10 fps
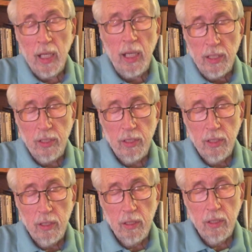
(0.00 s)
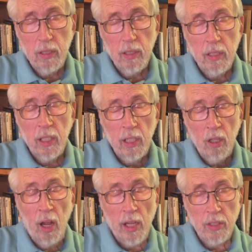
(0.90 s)
against in
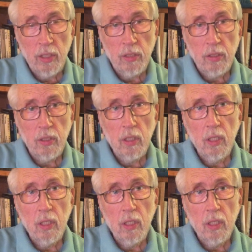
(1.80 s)
Colossians